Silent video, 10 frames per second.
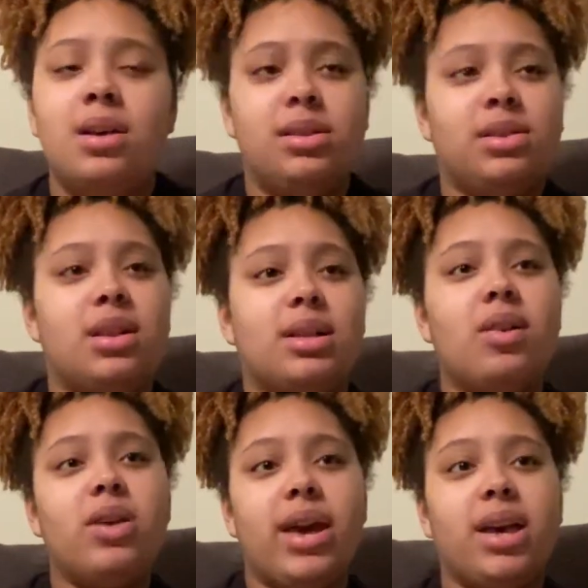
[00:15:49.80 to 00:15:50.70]
So I was like,
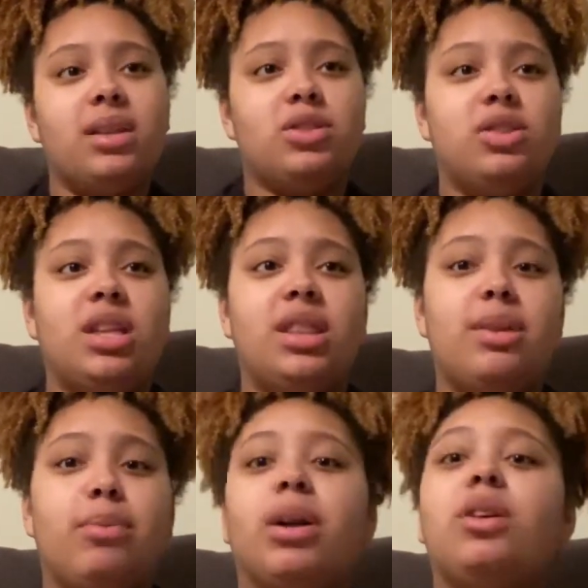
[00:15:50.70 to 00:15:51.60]
okay. So then they
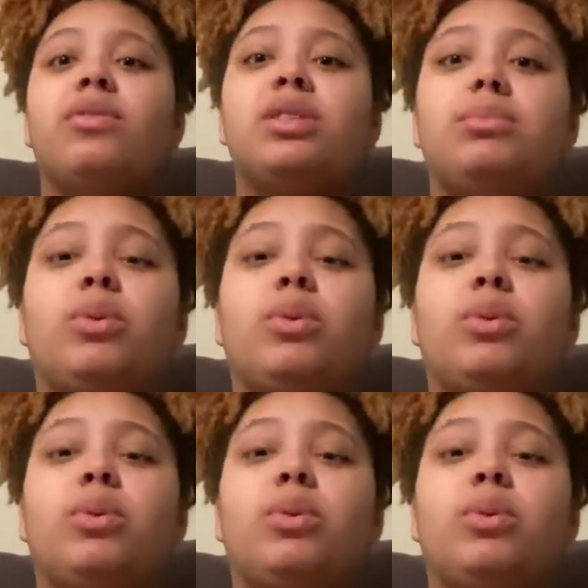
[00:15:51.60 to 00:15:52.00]
brought her over to me.